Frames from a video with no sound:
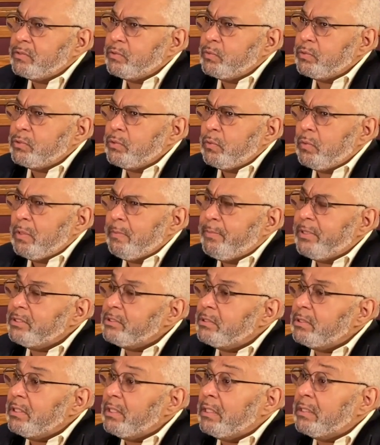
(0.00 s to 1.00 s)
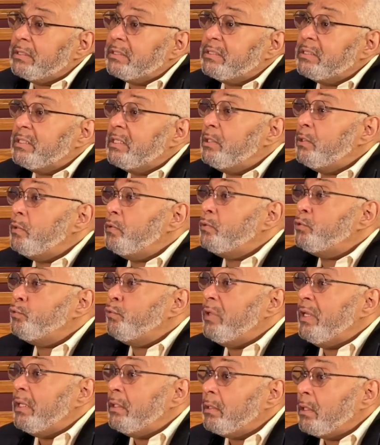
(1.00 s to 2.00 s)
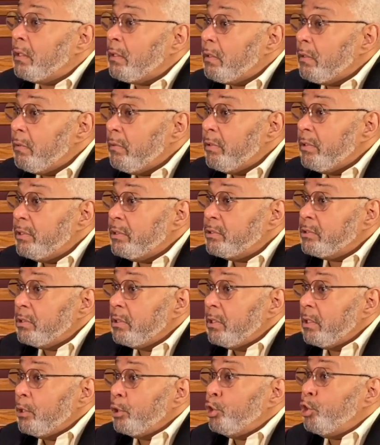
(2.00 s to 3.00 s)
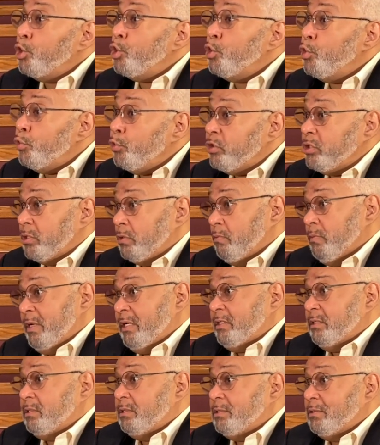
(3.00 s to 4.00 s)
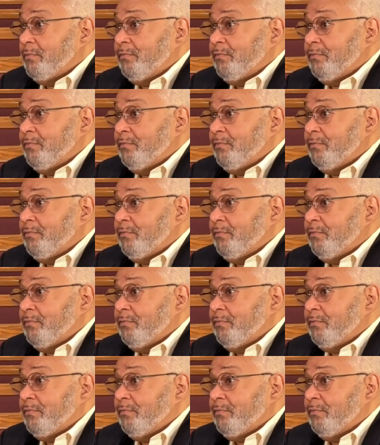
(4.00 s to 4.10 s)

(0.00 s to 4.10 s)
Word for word: was doing, but to continue to encourage mm-hmm. new generations right.